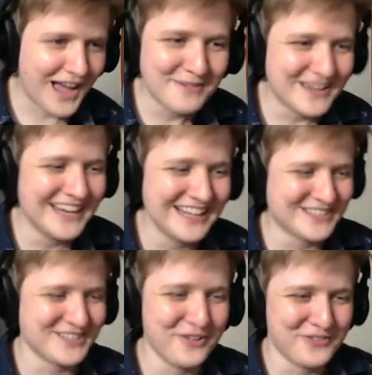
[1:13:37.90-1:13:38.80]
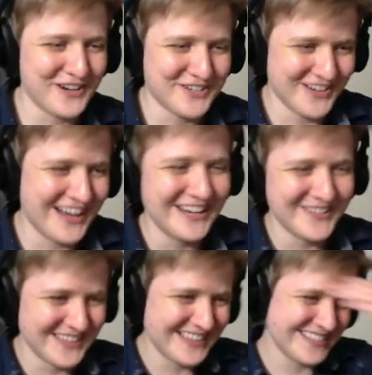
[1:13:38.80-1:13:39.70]
I'm getting so frustrated
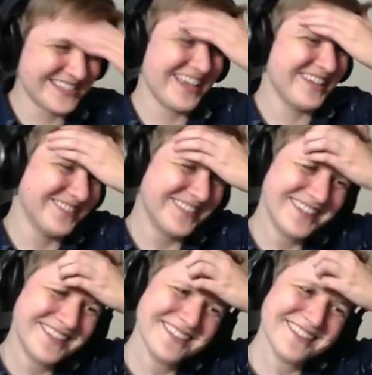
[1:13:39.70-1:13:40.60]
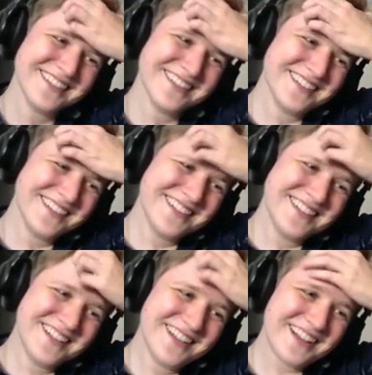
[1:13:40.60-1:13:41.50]
with this game. Rabbit. We'll get out of here.
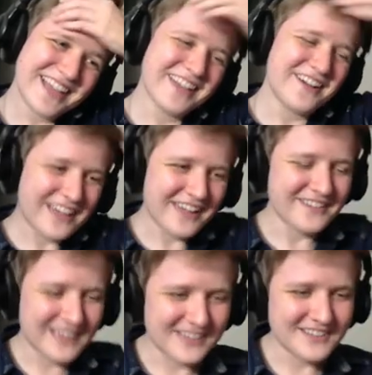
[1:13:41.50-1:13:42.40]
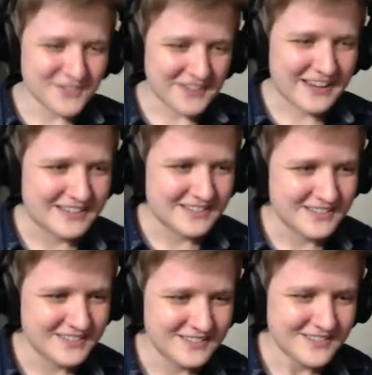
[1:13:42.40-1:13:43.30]
Out of okay, okay, Good okay. Choice. It's fine.
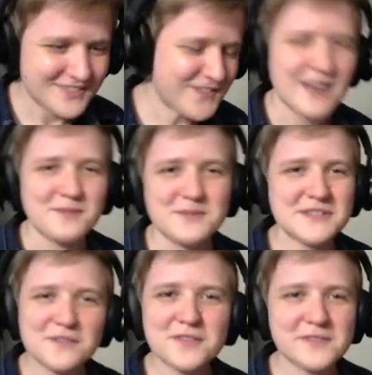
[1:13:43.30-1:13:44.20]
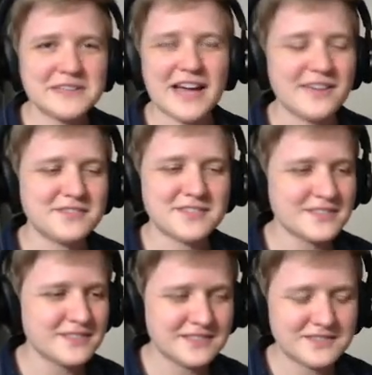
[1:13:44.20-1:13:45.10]
It's fine. We still have three
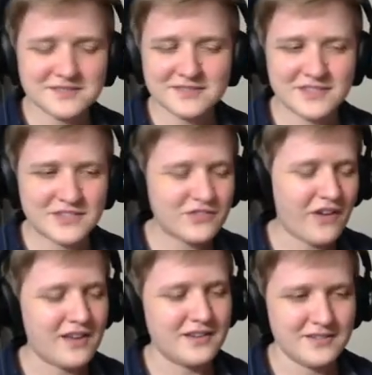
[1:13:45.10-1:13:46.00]
lives. It's fine.